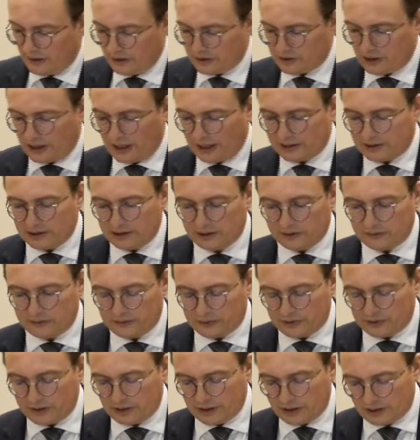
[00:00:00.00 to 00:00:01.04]
ideal
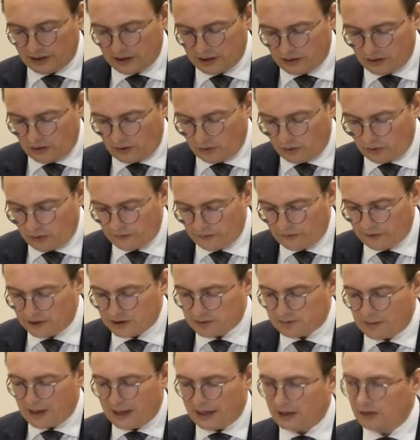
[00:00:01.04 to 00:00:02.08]
for, not all of these
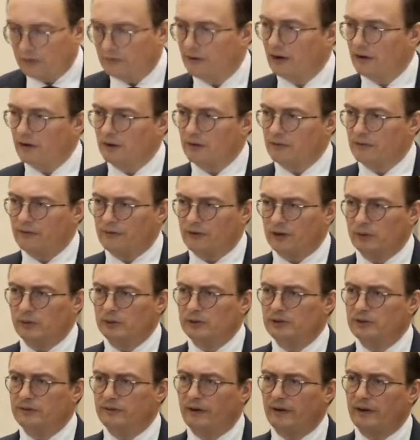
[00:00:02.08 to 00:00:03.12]
men are very
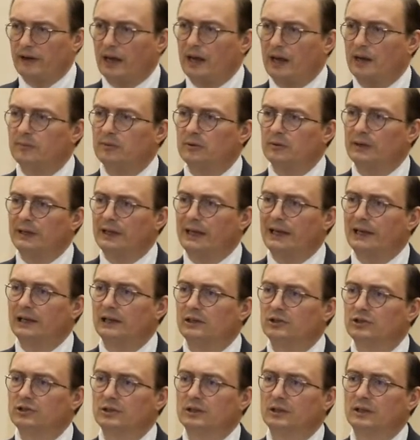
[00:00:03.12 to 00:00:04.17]
fluent or very able in
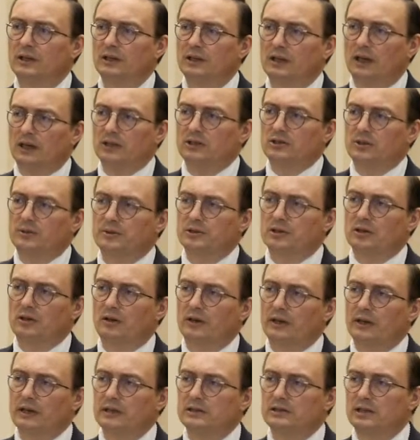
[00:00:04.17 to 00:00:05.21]
English. And so it's a
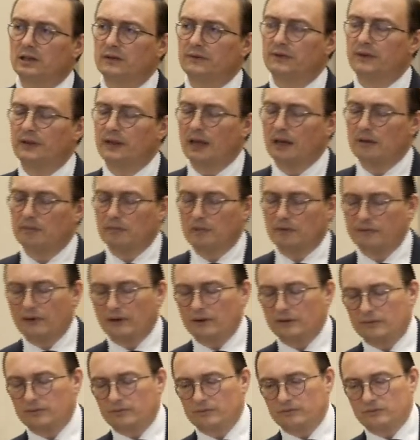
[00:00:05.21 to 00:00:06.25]
lot easier for them. In
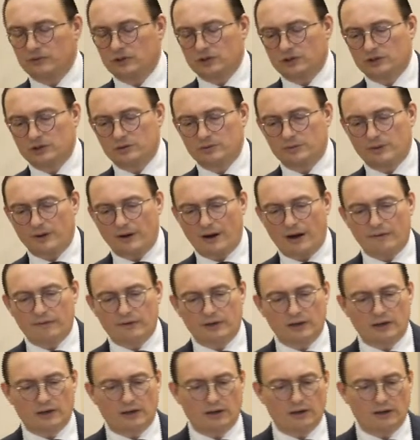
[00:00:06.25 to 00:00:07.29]
fact, just as we were
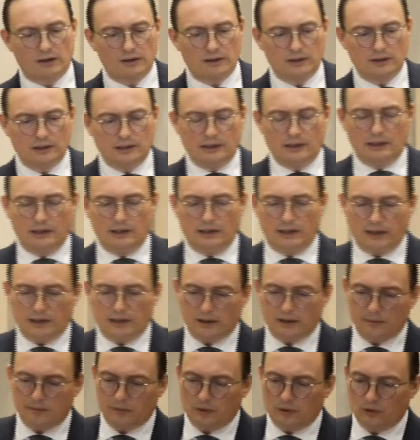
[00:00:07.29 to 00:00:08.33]
having our
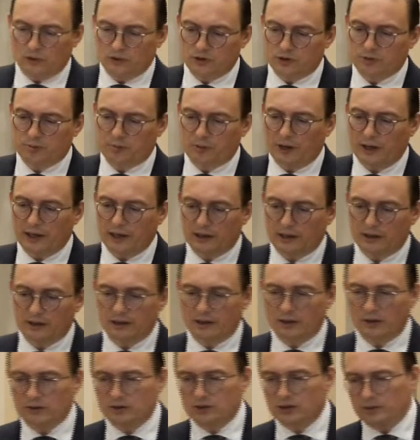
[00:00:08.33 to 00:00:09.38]
lunch break, you
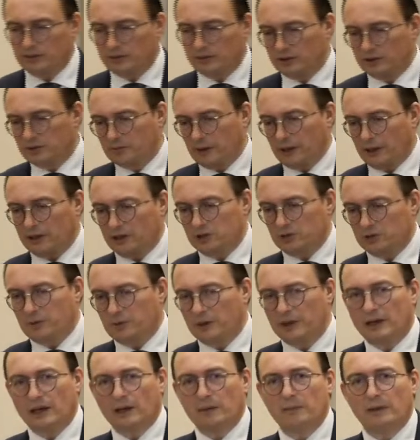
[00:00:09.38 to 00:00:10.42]
know, two of the
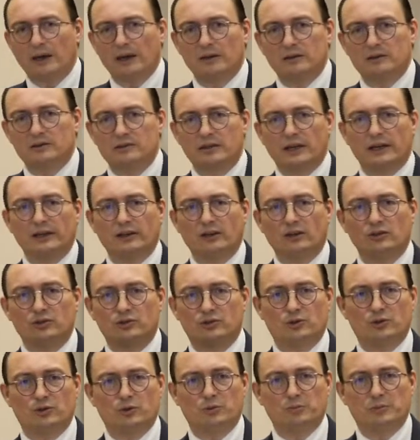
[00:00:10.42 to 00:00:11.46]
Spanish-speaking men stayed on
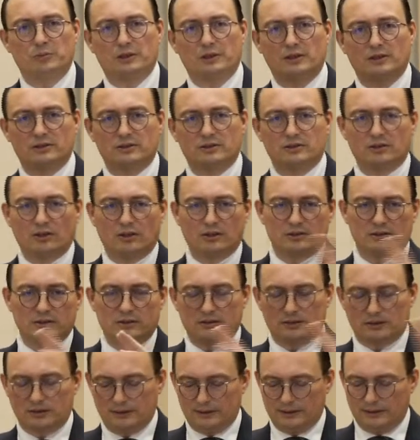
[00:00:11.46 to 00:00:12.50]
Zoom and then started,
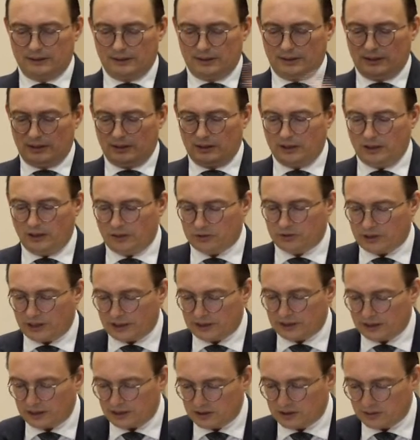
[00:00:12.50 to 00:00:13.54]
you know,
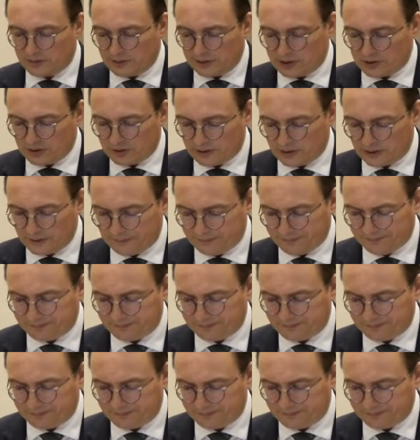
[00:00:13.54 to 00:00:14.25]
chatting to each other